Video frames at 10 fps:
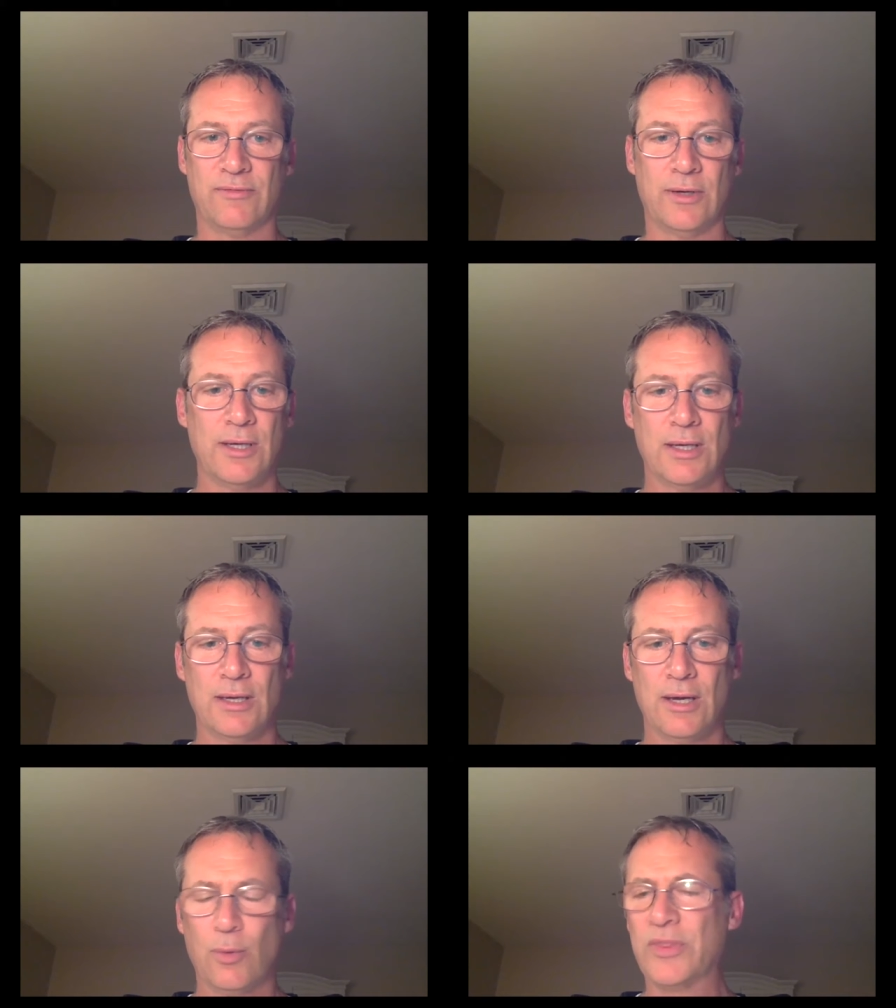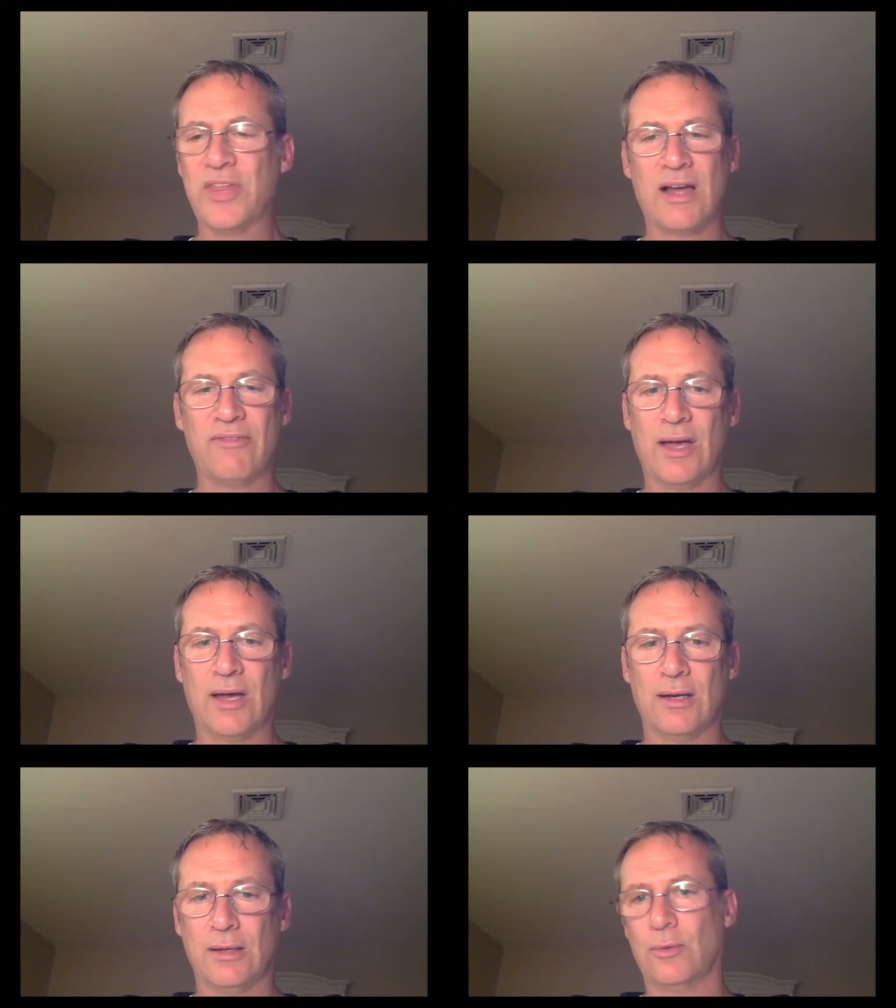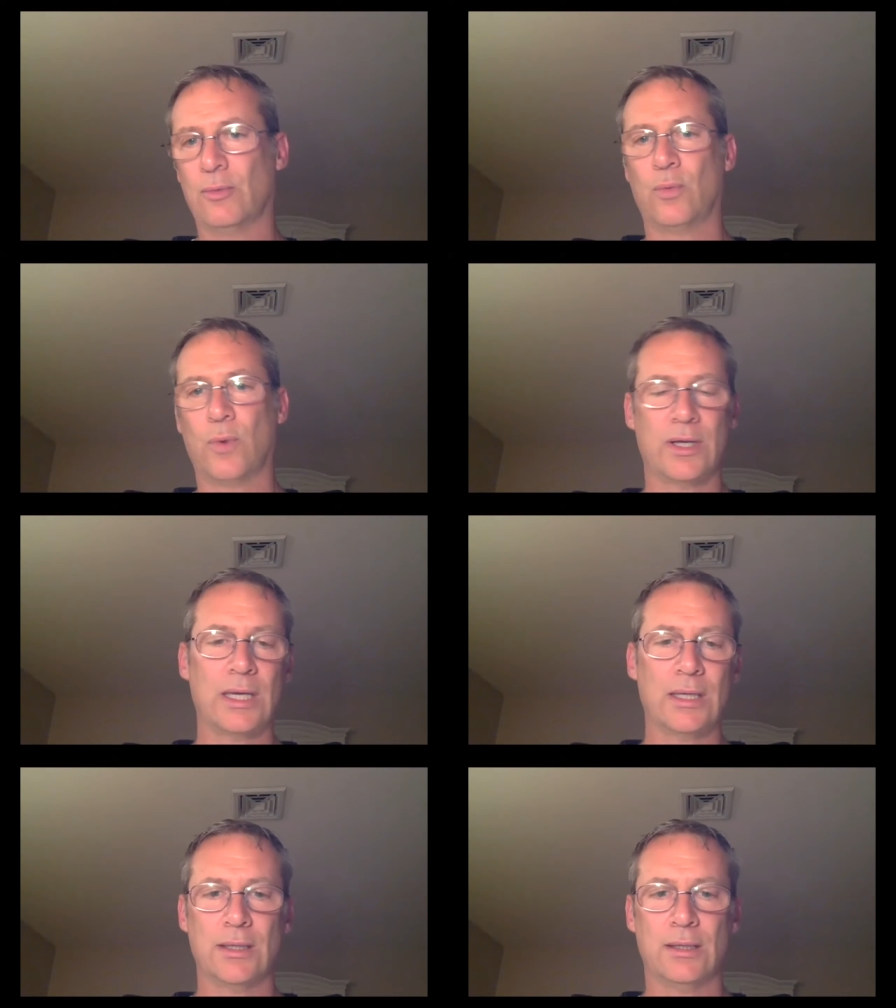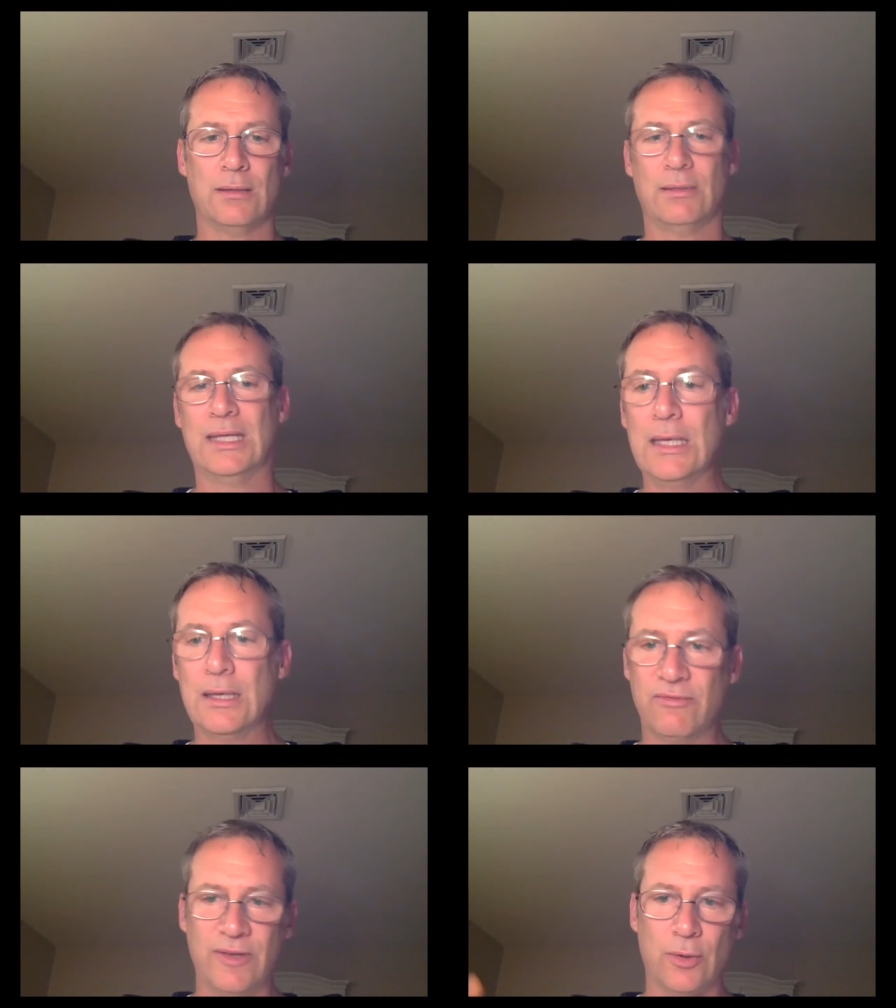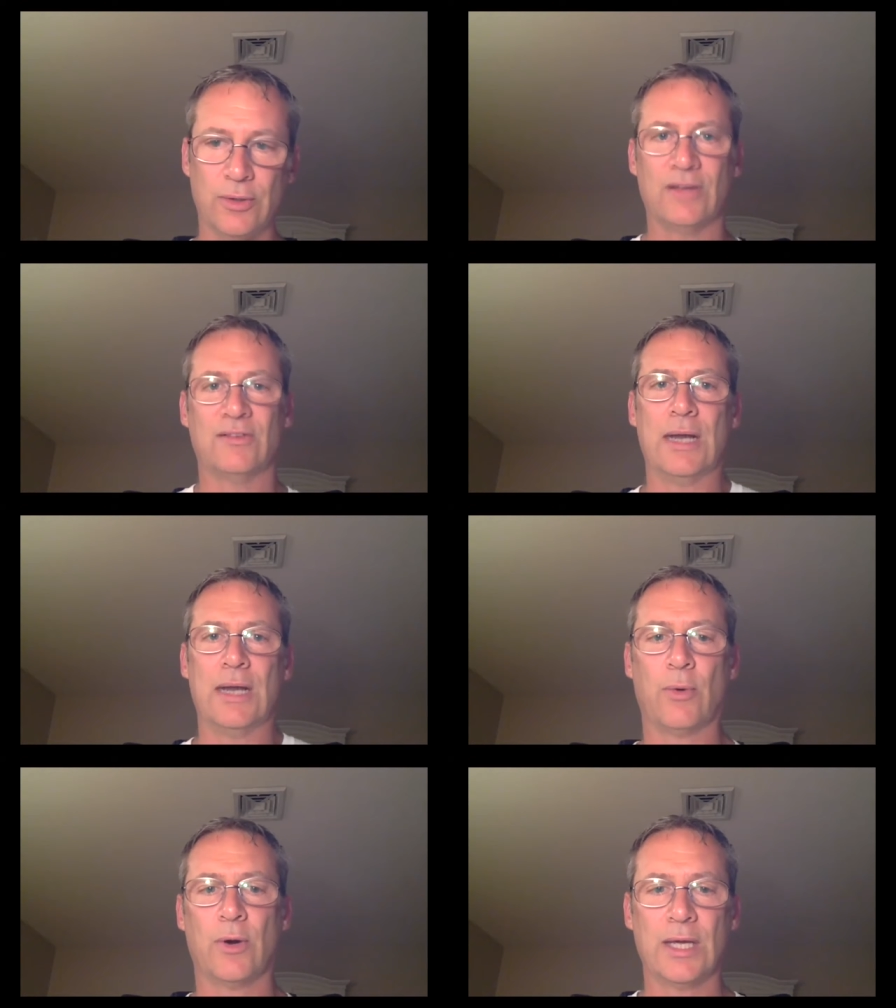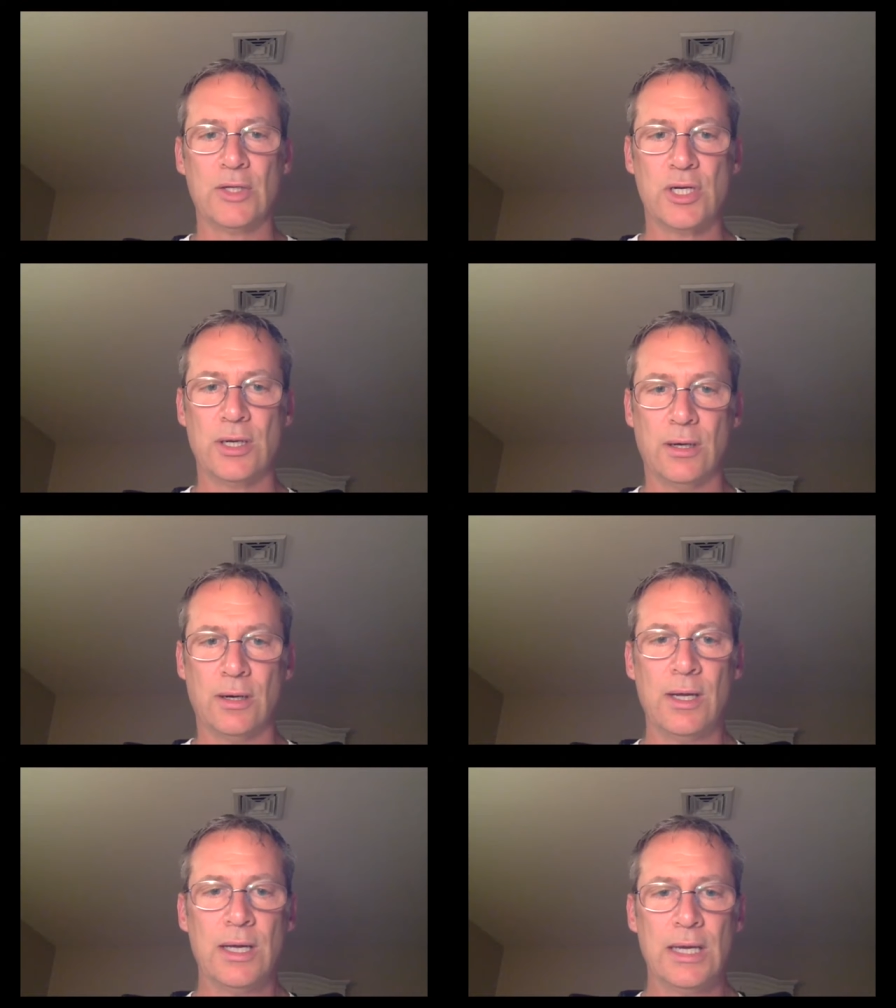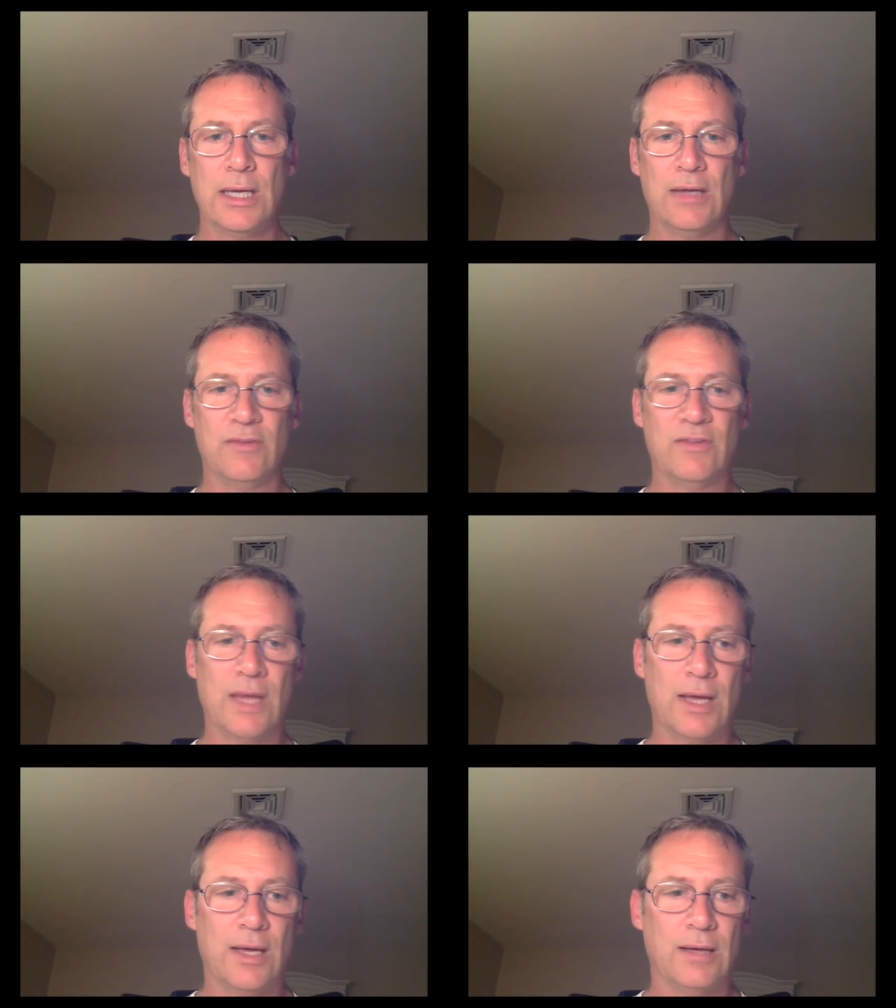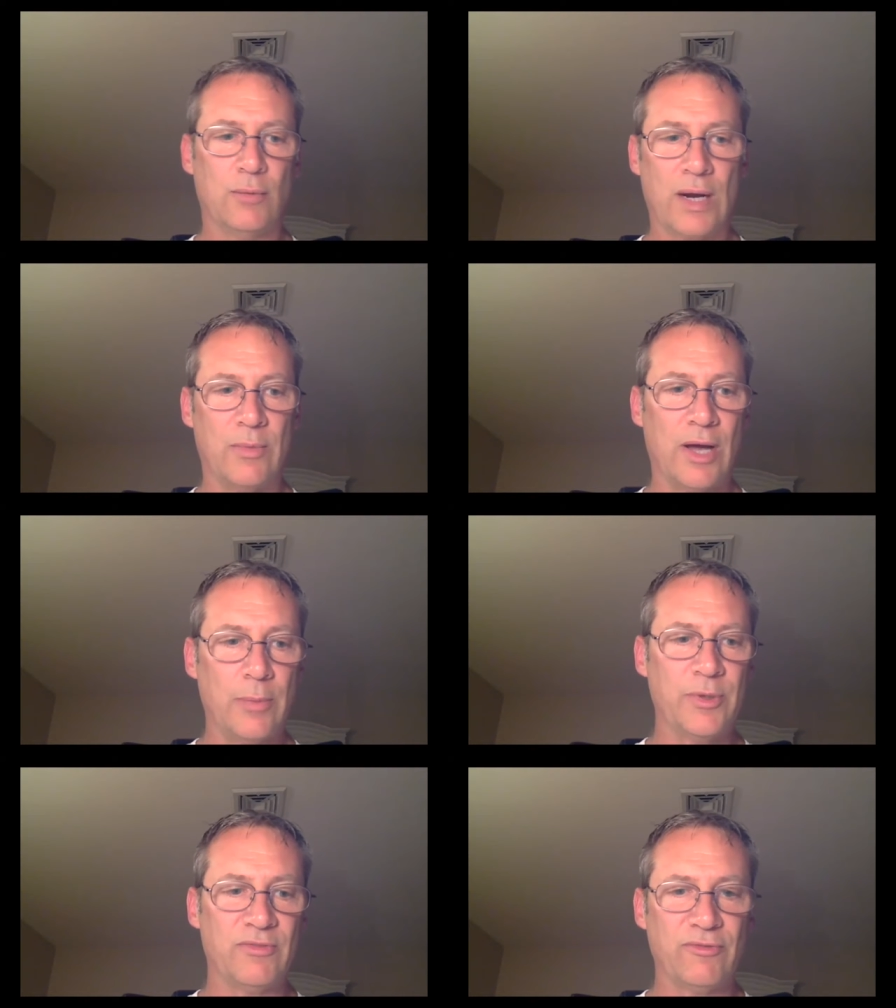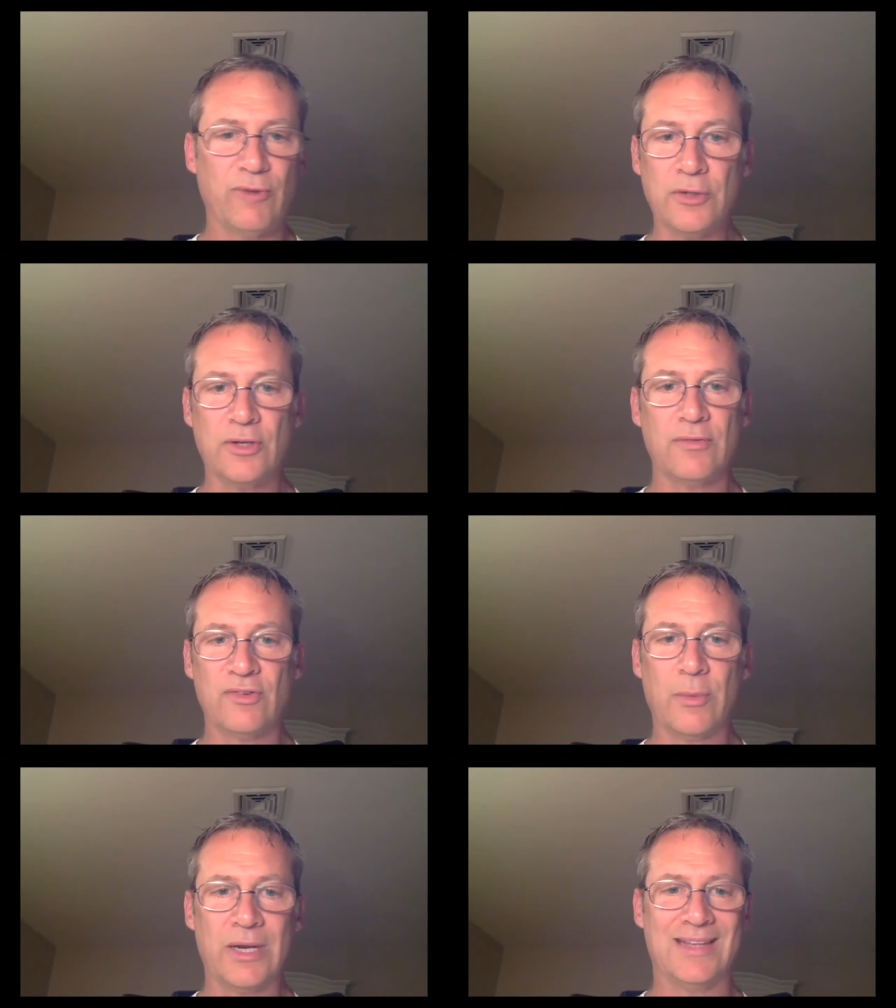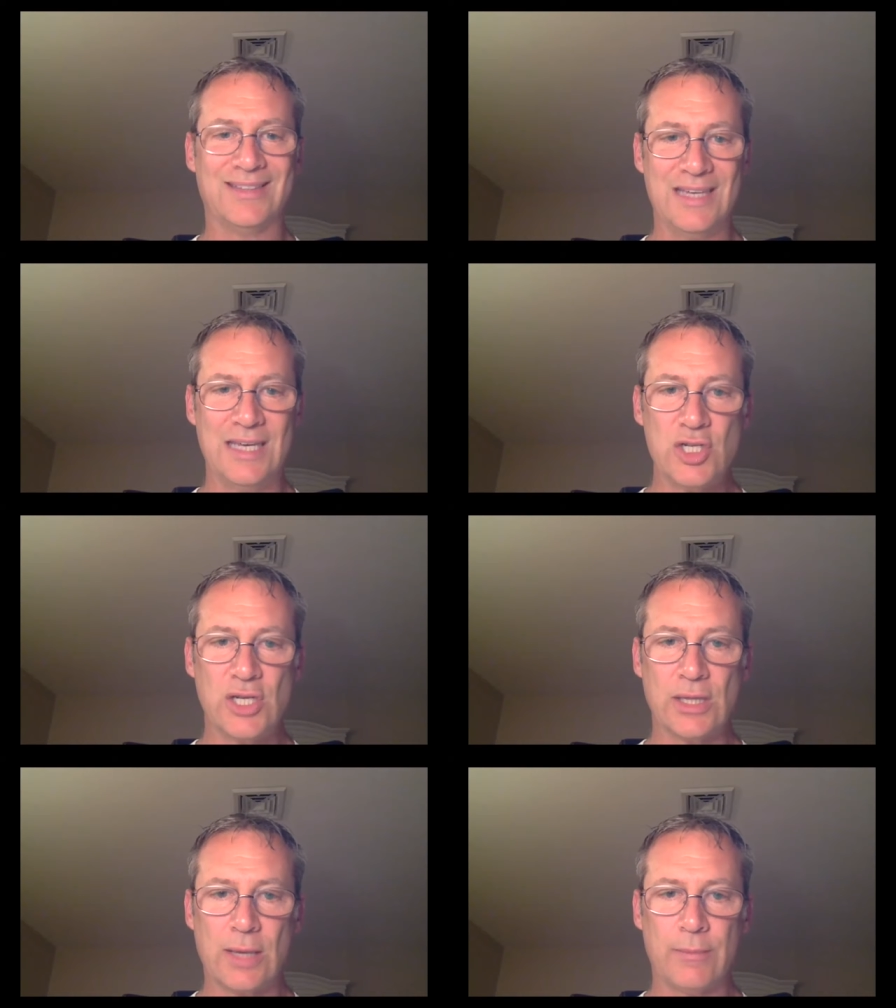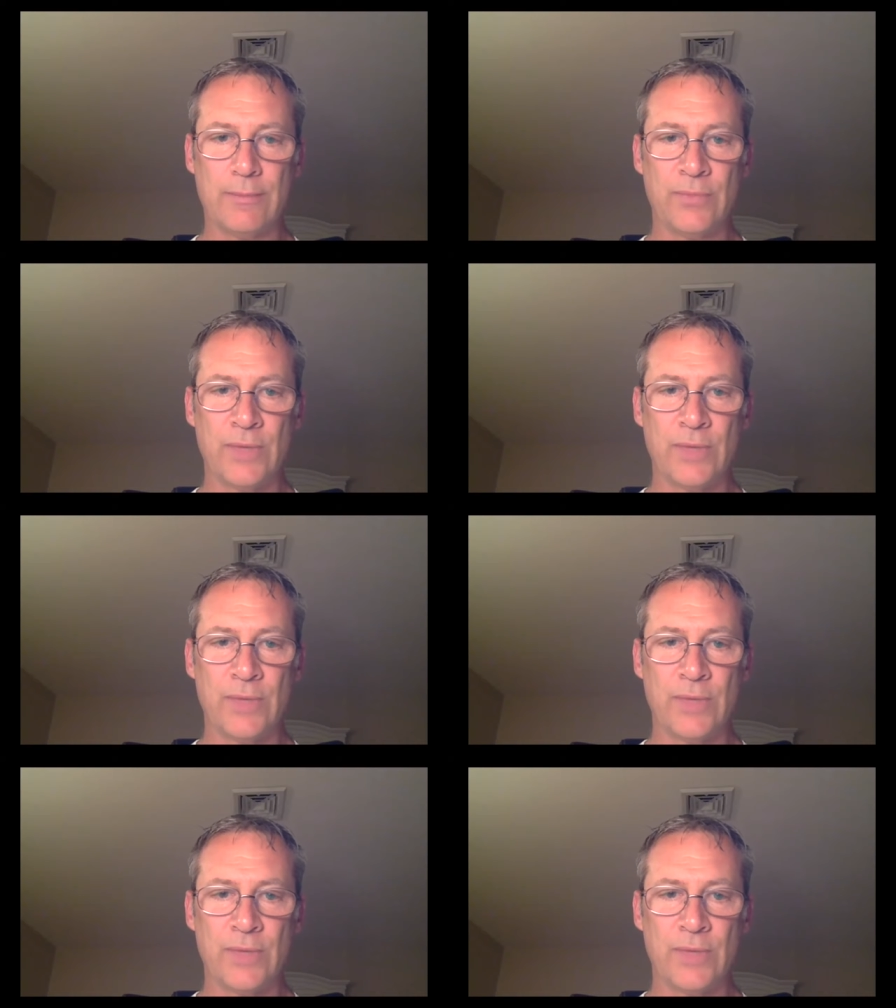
And one thing I found working in the geek field as a network engineer is that when I'm up in front of somebody and teaching them,